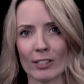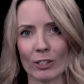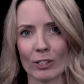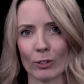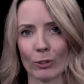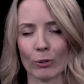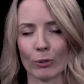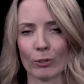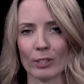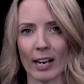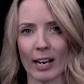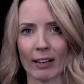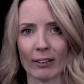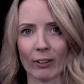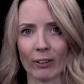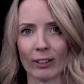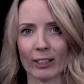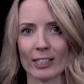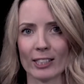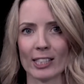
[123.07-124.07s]
in digital
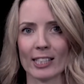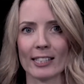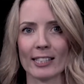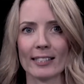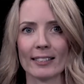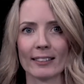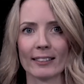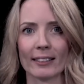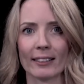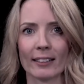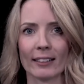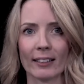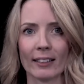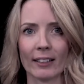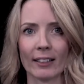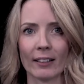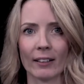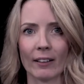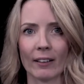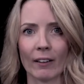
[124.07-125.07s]
technologies.
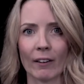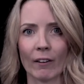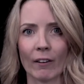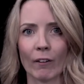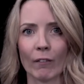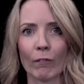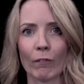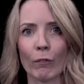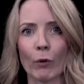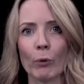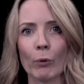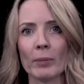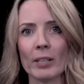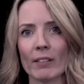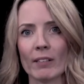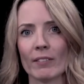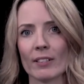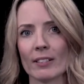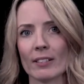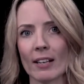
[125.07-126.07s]

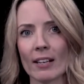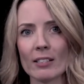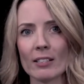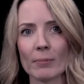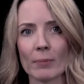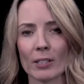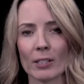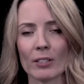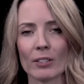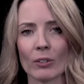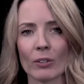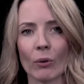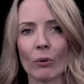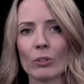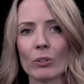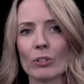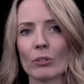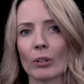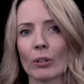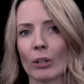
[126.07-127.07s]
Formative assessments
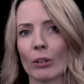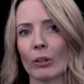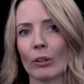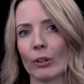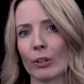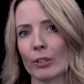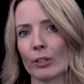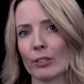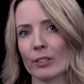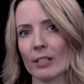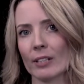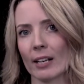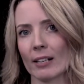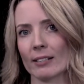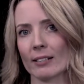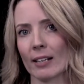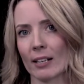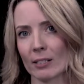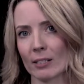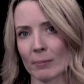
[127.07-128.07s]
also include
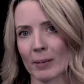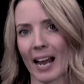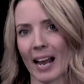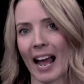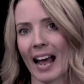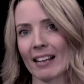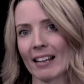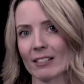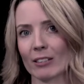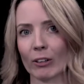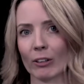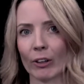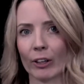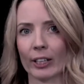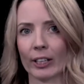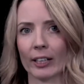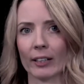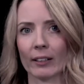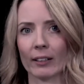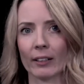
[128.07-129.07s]
assessment as
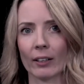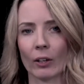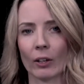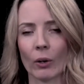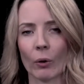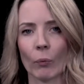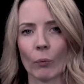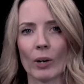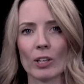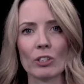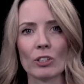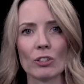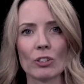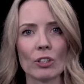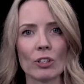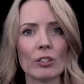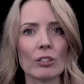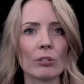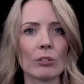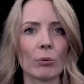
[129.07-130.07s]
learning, where
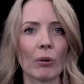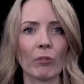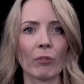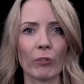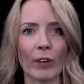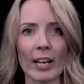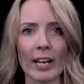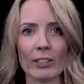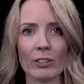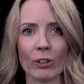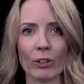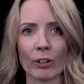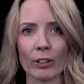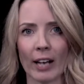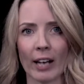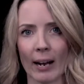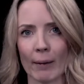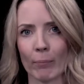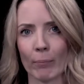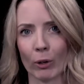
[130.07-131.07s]
students reflect
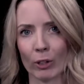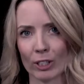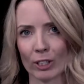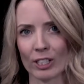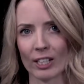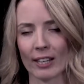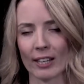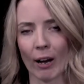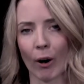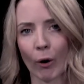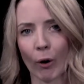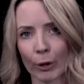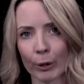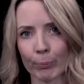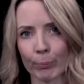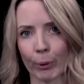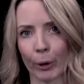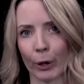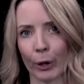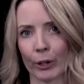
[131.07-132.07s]
on and monitor their
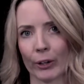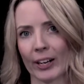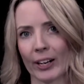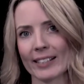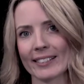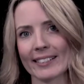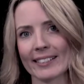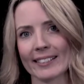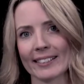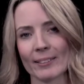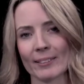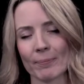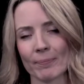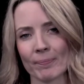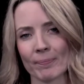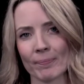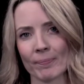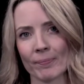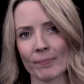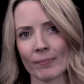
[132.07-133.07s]
own progress.
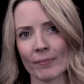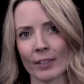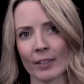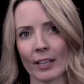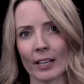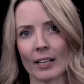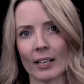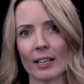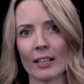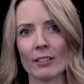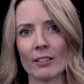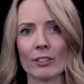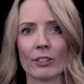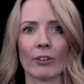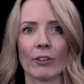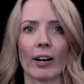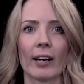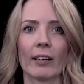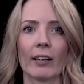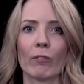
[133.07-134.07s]

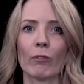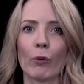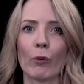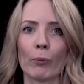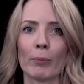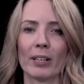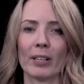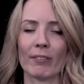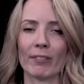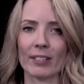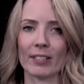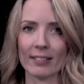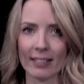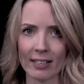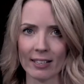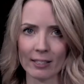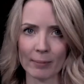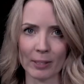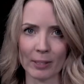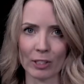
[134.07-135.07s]
Integrating formative
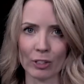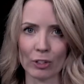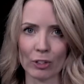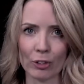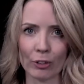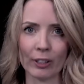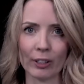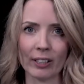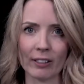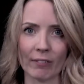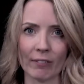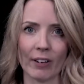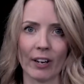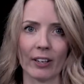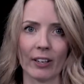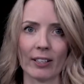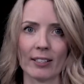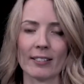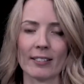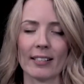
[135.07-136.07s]
assessments during the
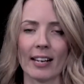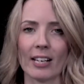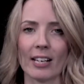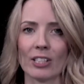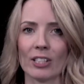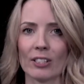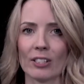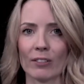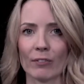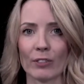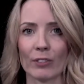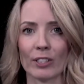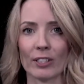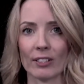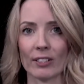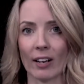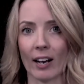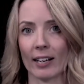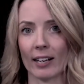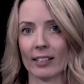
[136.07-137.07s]
various stages of
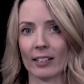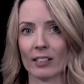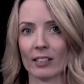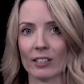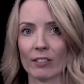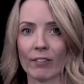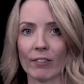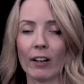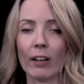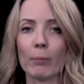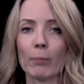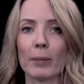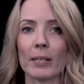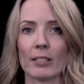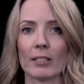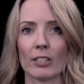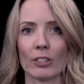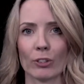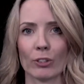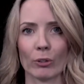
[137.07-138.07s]
designing and
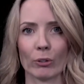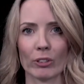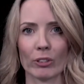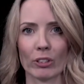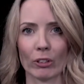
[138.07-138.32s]
developing digital